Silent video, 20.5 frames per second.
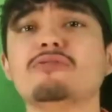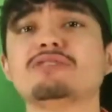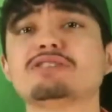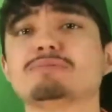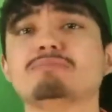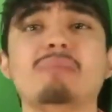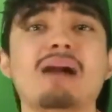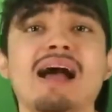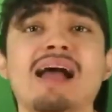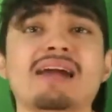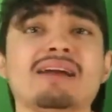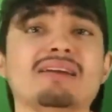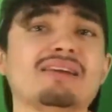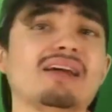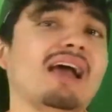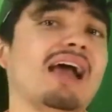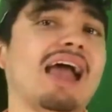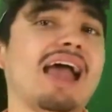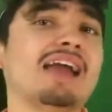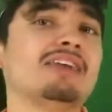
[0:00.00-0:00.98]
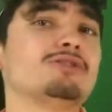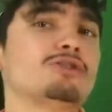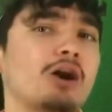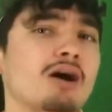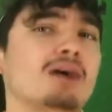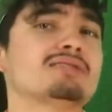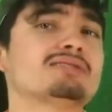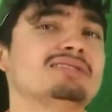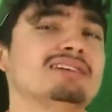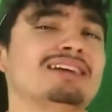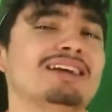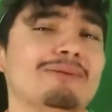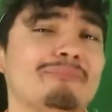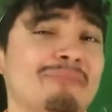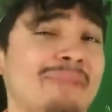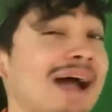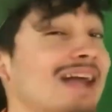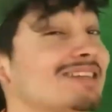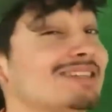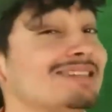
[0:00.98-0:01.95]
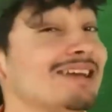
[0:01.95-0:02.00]
of his mind, and tossing
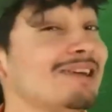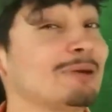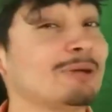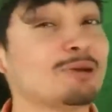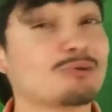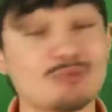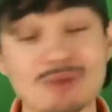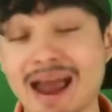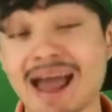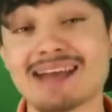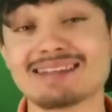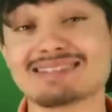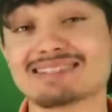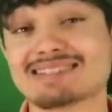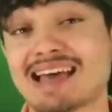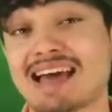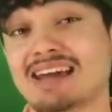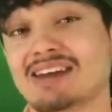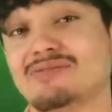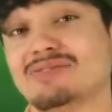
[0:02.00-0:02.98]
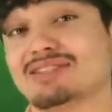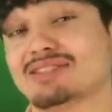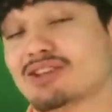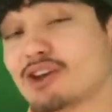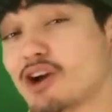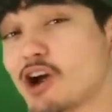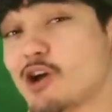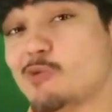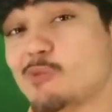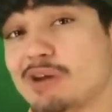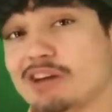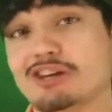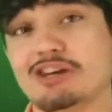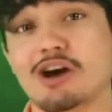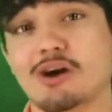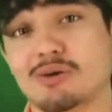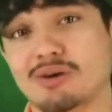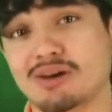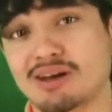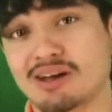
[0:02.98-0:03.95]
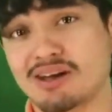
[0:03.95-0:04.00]
imaginary rats out of his car
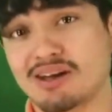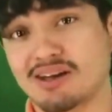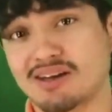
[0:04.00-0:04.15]
window.